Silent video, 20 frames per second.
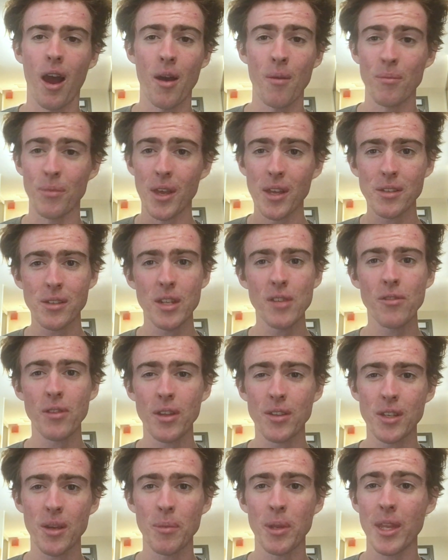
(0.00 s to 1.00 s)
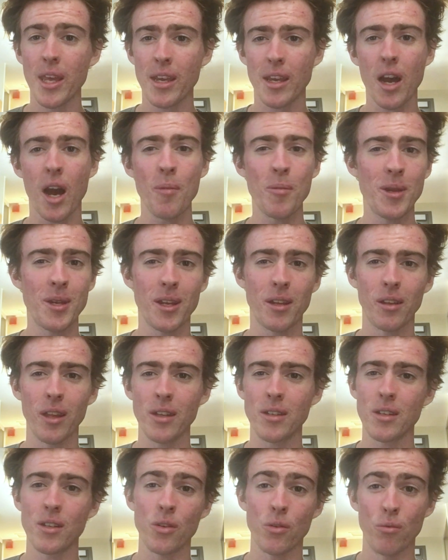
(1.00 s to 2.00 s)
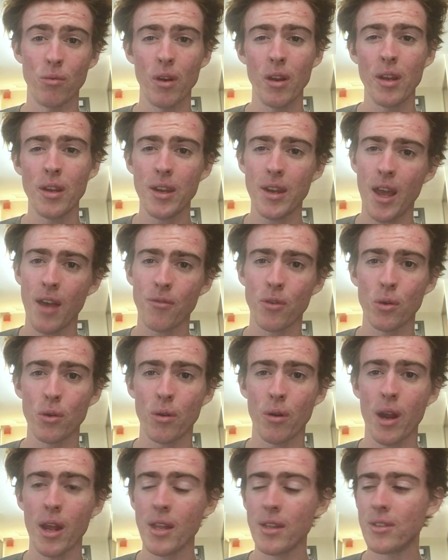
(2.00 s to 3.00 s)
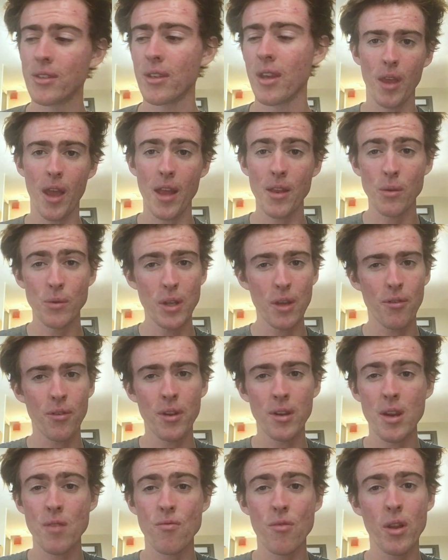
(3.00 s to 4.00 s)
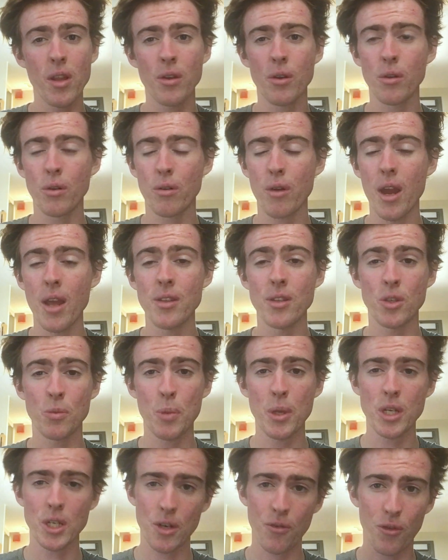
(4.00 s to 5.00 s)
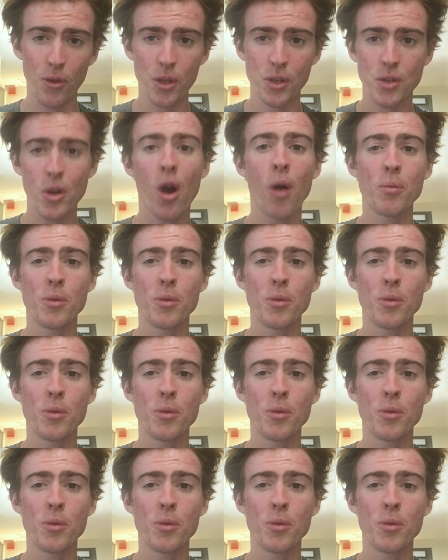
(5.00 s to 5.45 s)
that's definitely something that can't be neglected. You really need to have good grades, and you definitely need really good grades, especially for the top